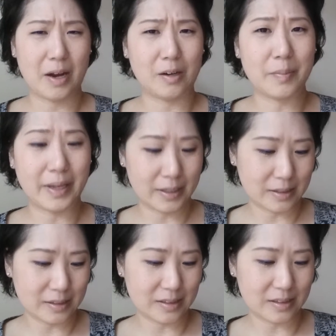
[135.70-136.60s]

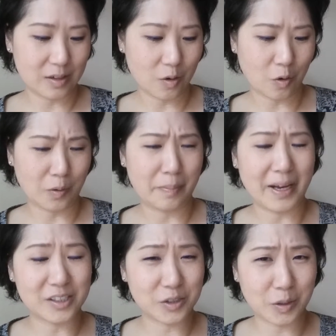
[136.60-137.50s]
parabens or
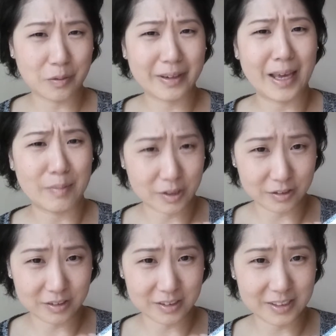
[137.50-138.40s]

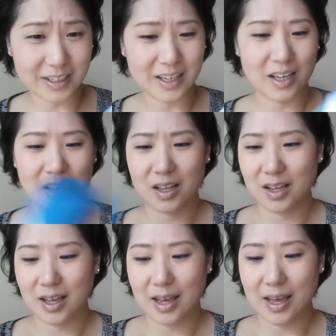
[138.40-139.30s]
petrochemicals.
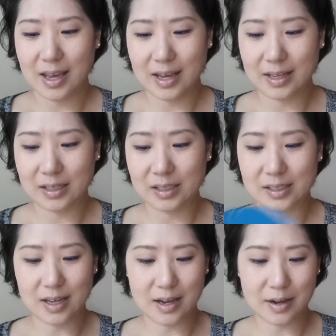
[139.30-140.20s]

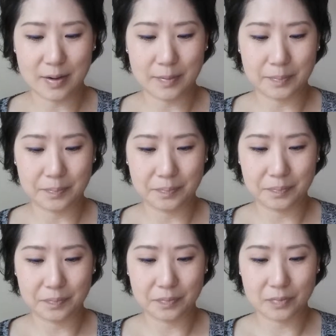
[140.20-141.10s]
And
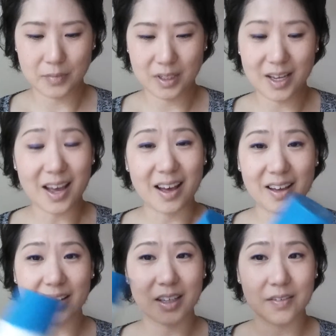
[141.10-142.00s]

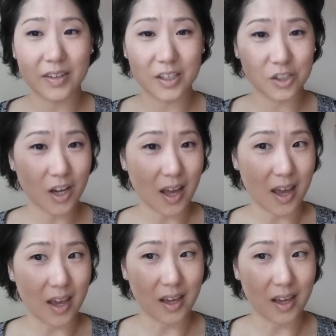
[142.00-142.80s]
yeah, give that a try.